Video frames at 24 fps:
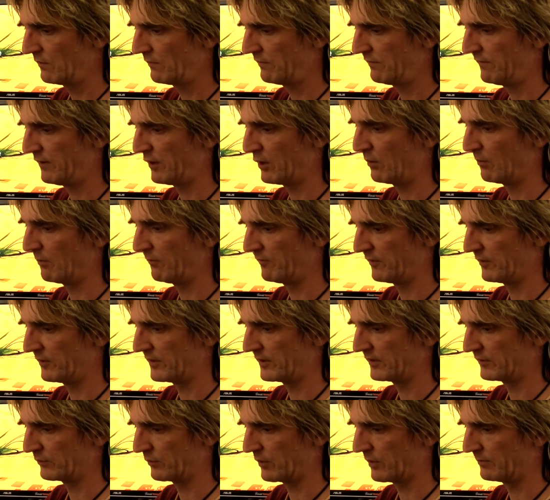film for
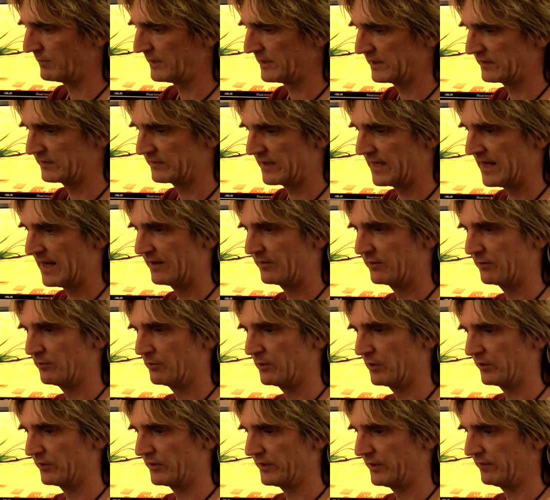this one because it has a
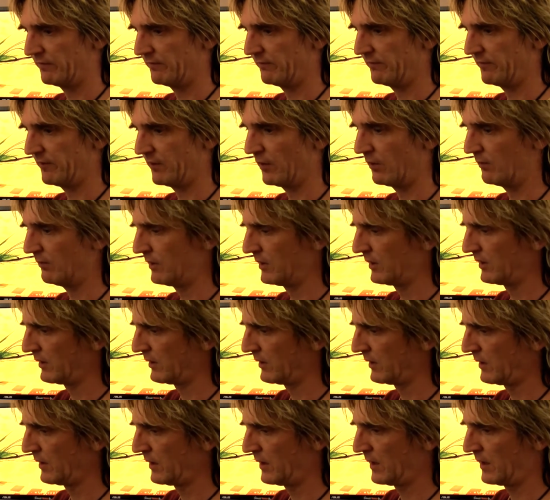built-in film.
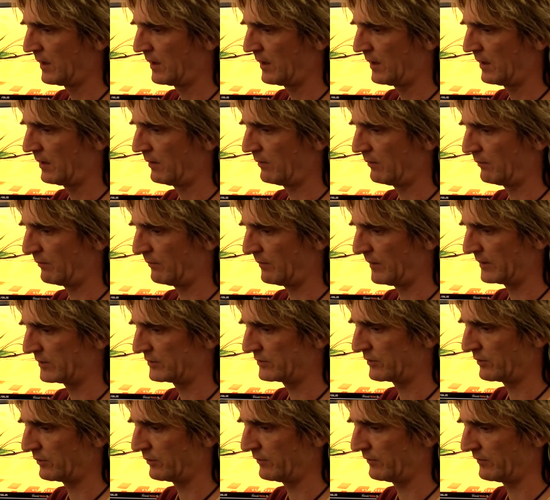We'll make
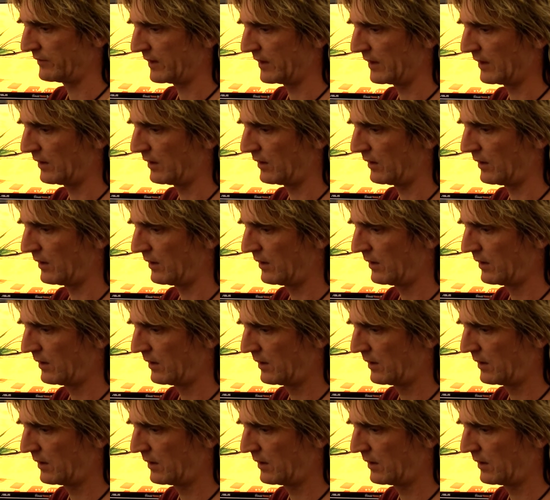sure we've got our